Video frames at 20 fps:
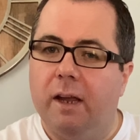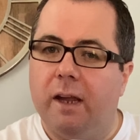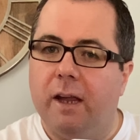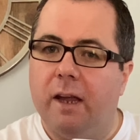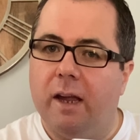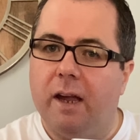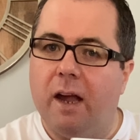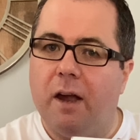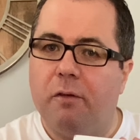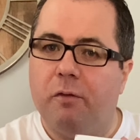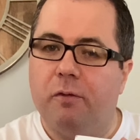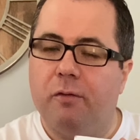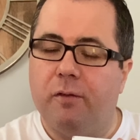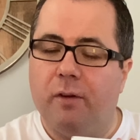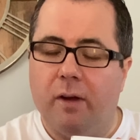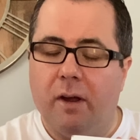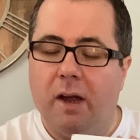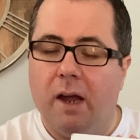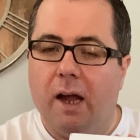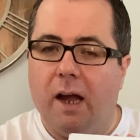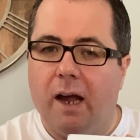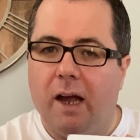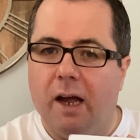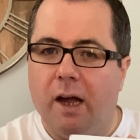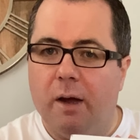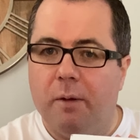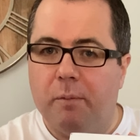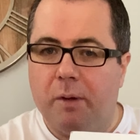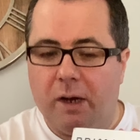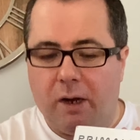EAF
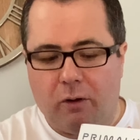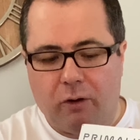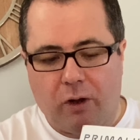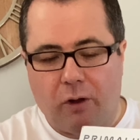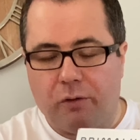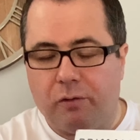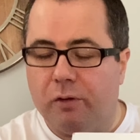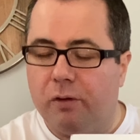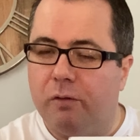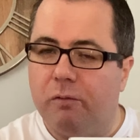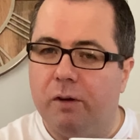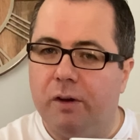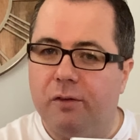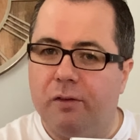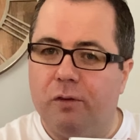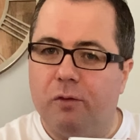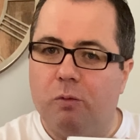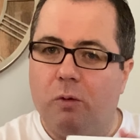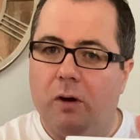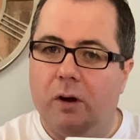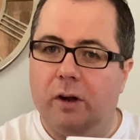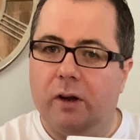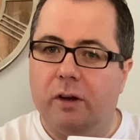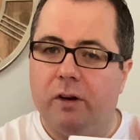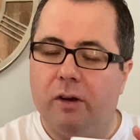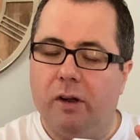um, and I'll go through the reasons why